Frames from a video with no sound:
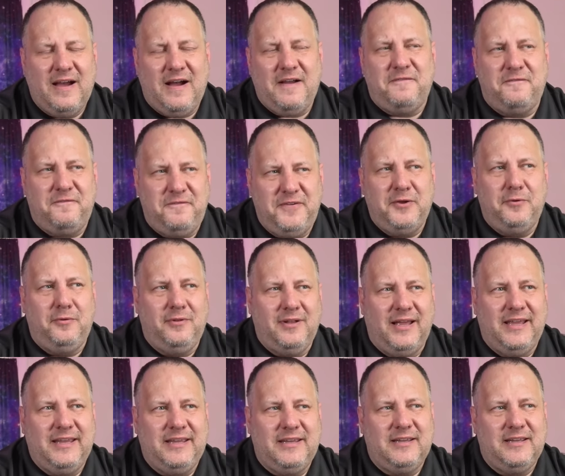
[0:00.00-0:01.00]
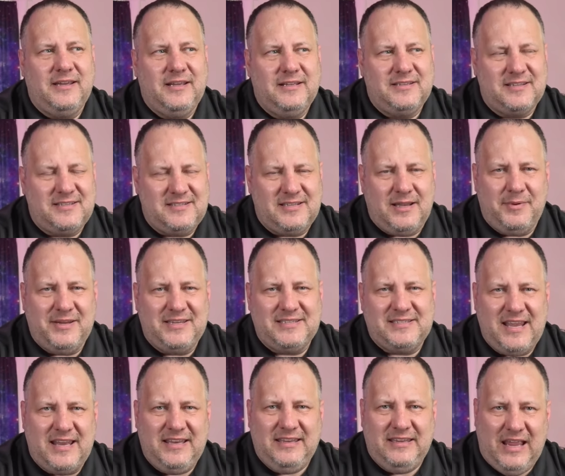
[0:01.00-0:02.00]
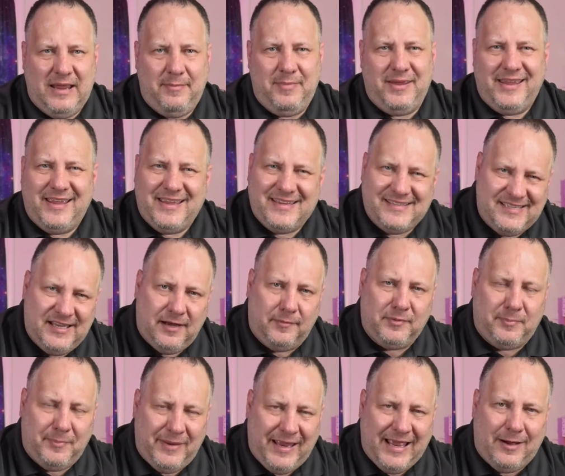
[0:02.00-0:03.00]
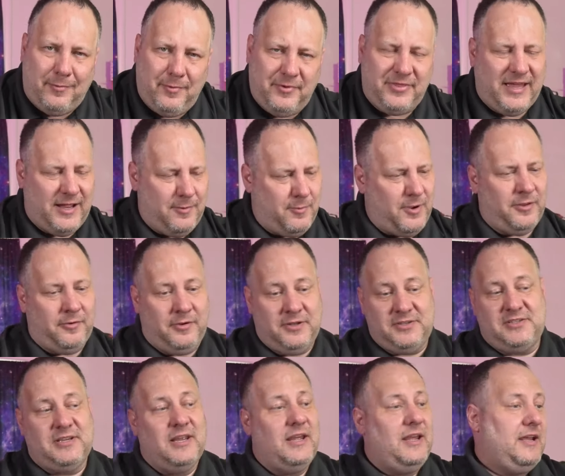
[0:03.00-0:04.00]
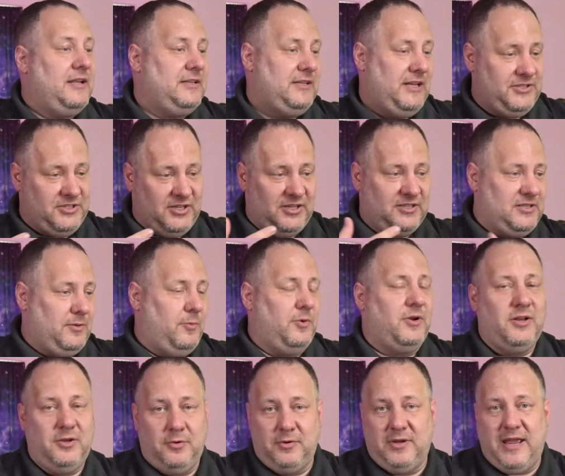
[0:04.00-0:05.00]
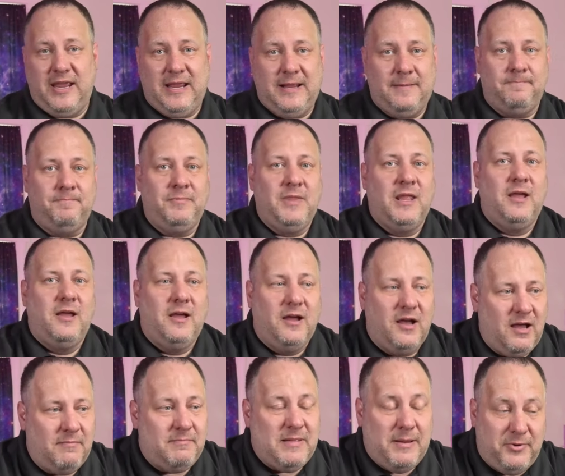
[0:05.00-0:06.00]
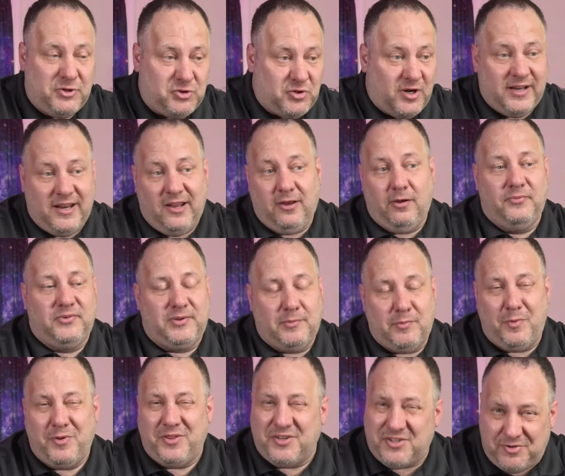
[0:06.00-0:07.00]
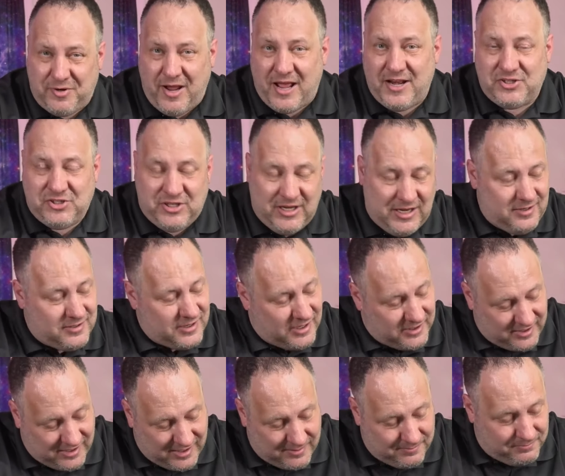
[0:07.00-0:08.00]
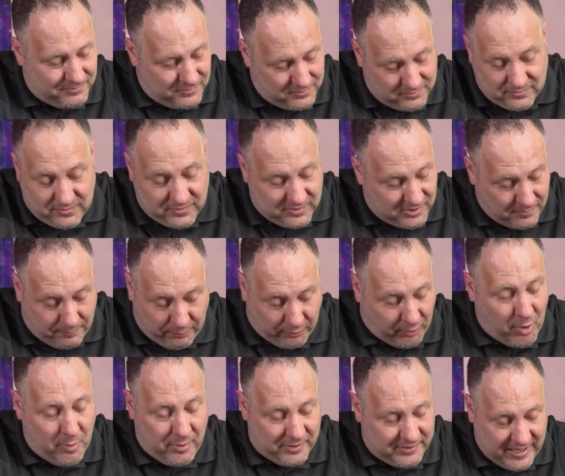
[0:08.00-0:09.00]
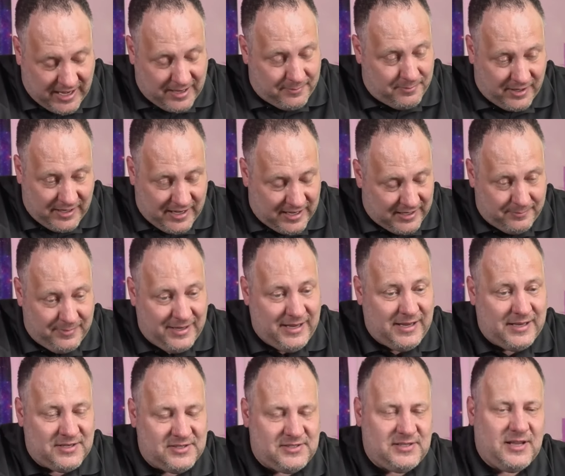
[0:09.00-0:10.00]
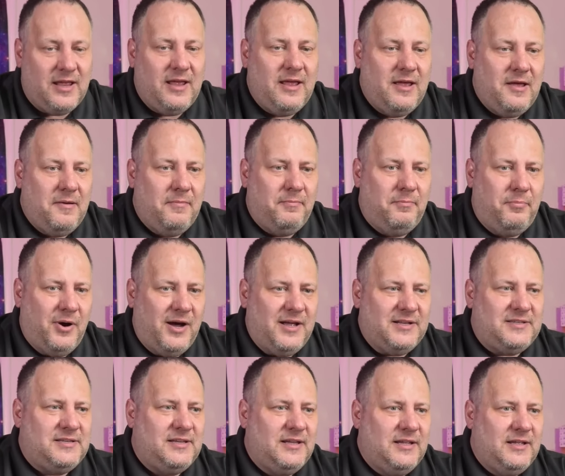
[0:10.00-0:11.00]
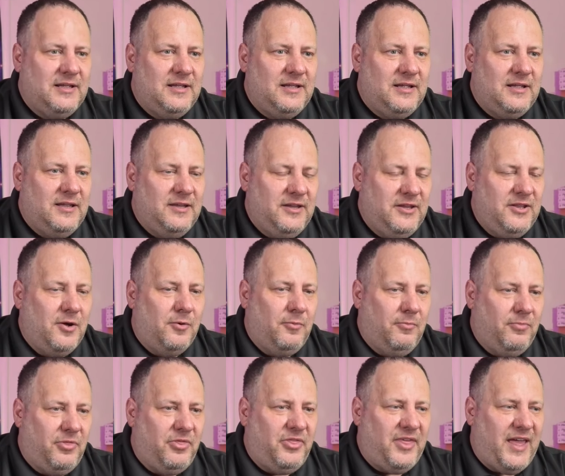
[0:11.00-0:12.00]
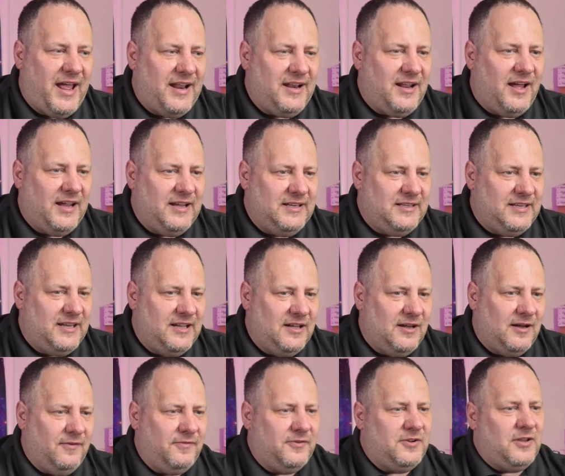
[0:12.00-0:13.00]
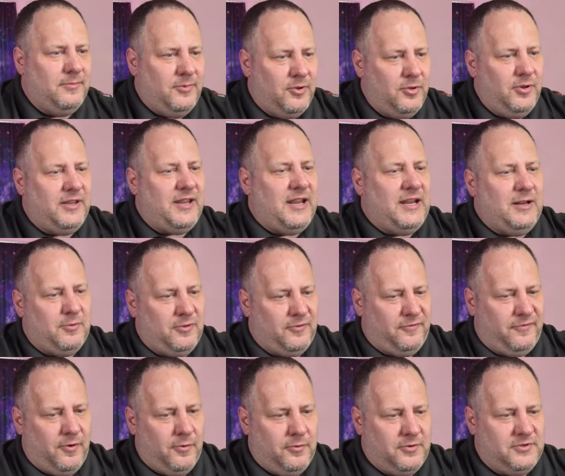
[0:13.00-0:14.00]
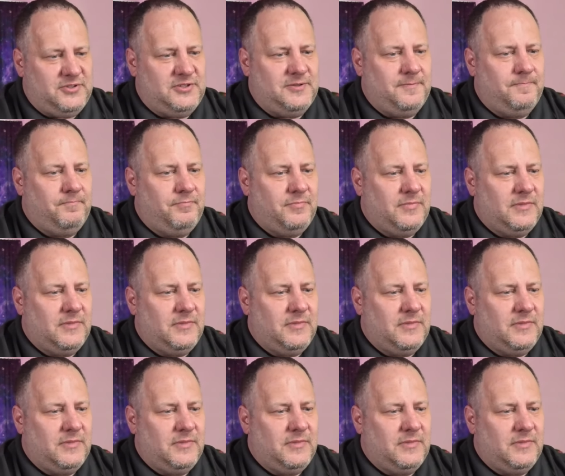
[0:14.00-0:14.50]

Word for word: i feel like to some extent gaming has helped me out with that whether it's teaching someone a new game uh, maybe trying to help someone with a strategy not that i'm a pro at that by any means but you know, that idea of communicating with folks